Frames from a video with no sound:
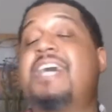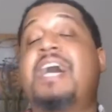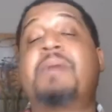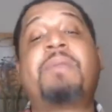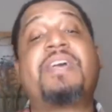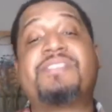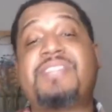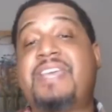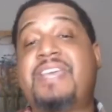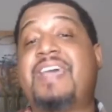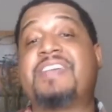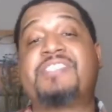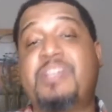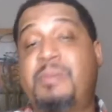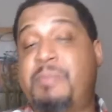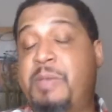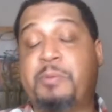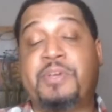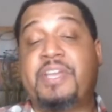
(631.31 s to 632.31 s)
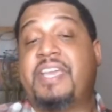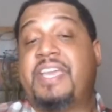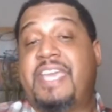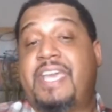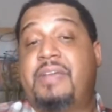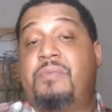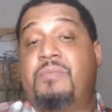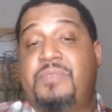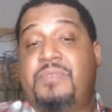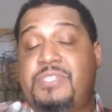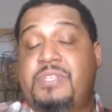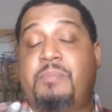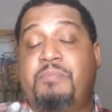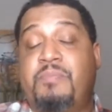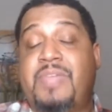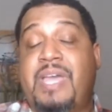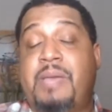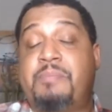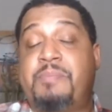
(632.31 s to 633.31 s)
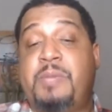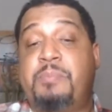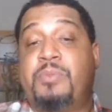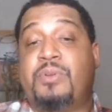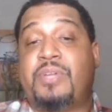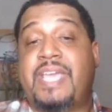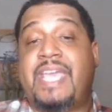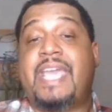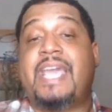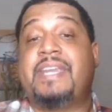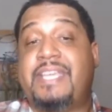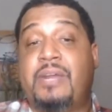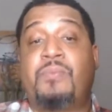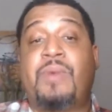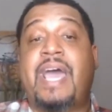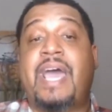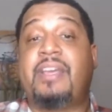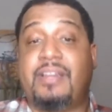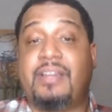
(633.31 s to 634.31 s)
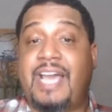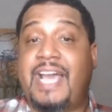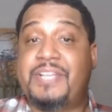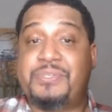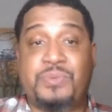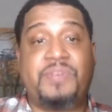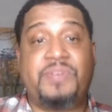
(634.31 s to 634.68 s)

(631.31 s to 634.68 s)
I'm not saying that some people can get some that people can't get radicalized.